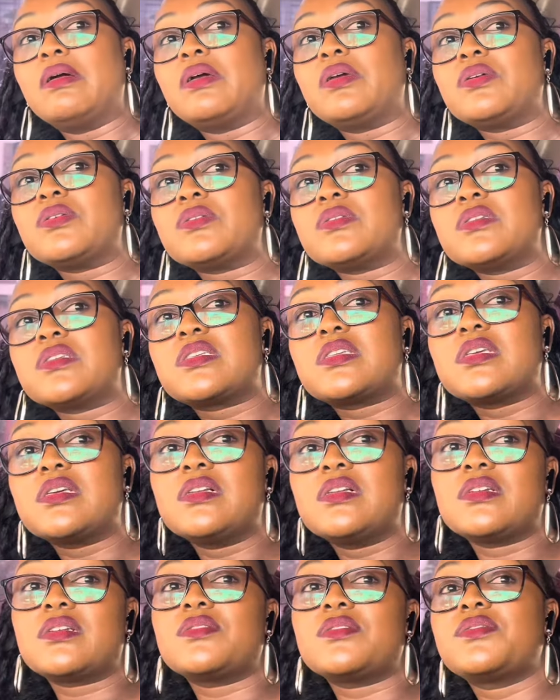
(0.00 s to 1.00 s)
you will
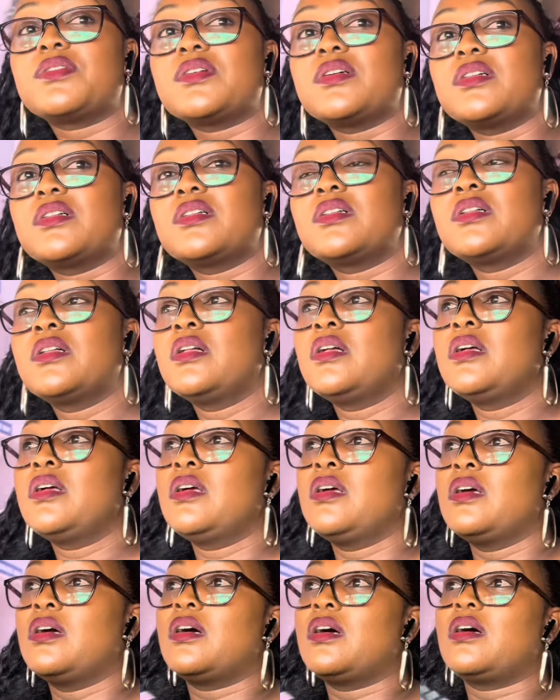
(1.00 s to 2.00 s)
still refill
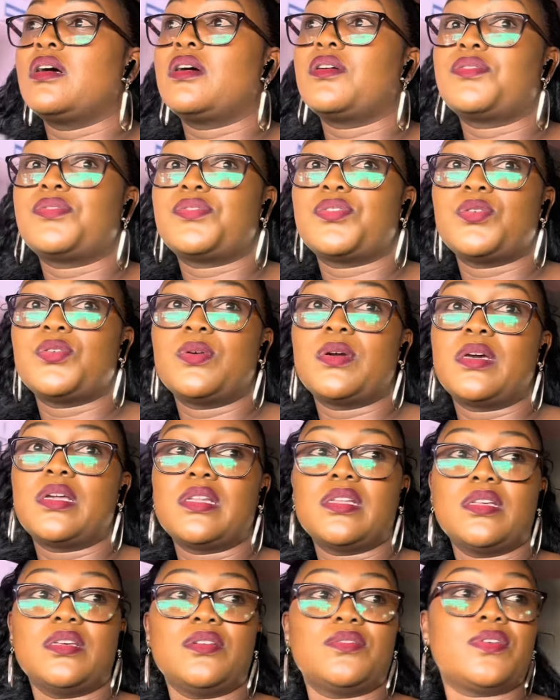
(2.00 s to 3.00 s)
uh,
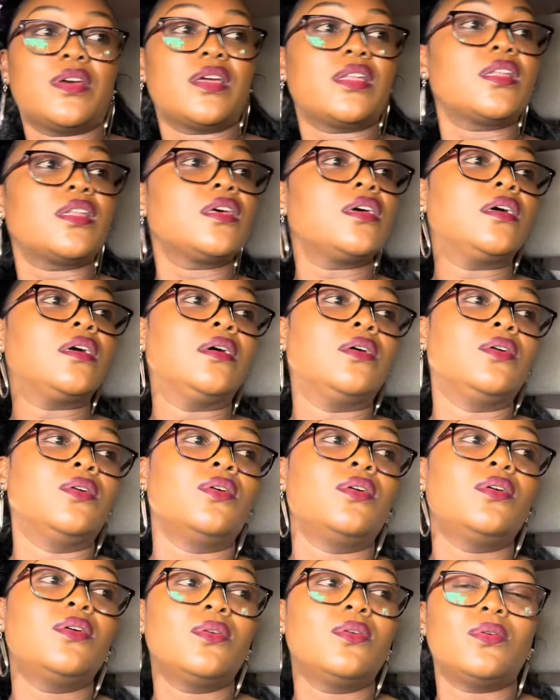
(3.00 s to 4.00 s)
fuel even
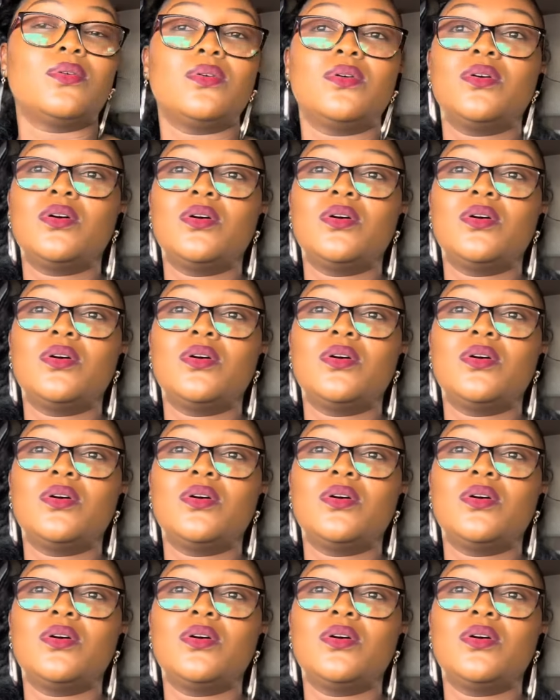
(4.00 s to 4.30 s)
oh